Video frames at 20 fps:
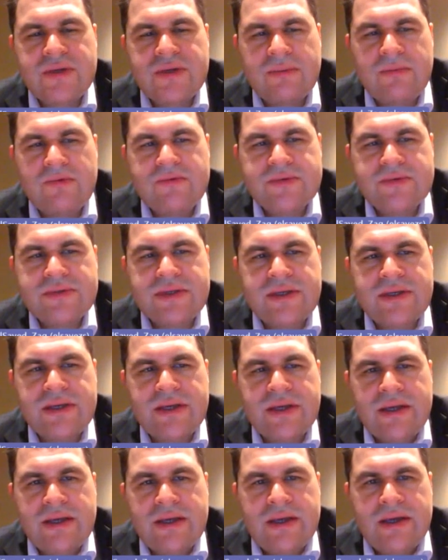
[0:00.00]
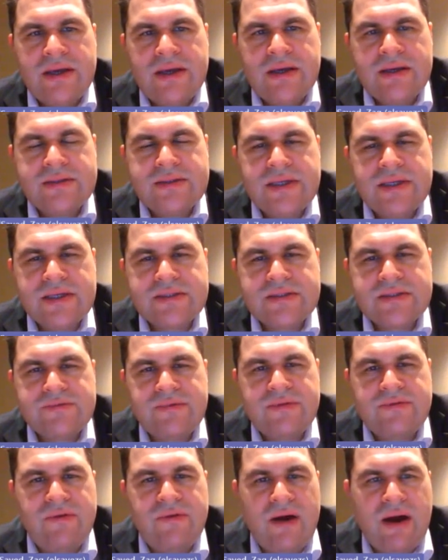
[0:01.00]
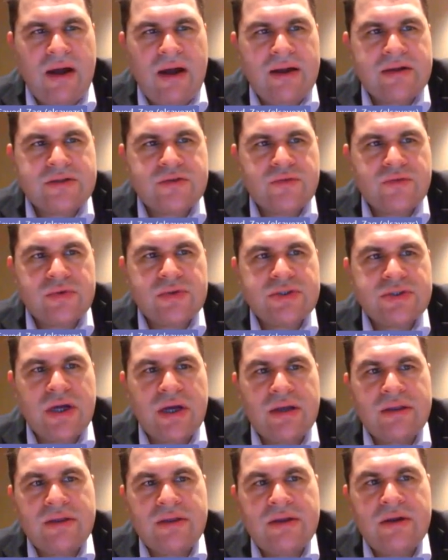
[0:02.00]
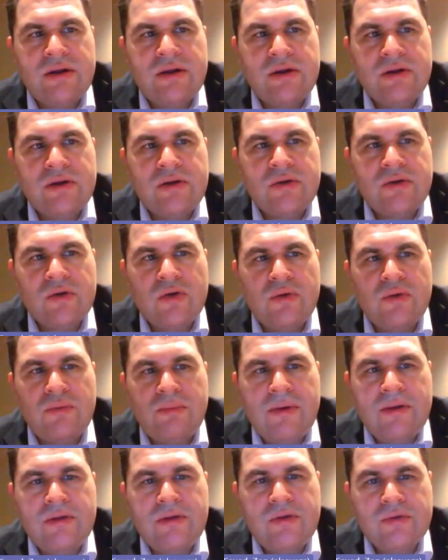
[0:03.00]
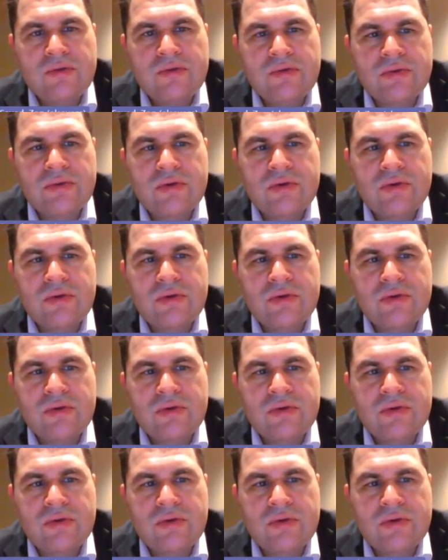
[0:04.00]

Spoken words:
of some of the CSV files, which I really recommend you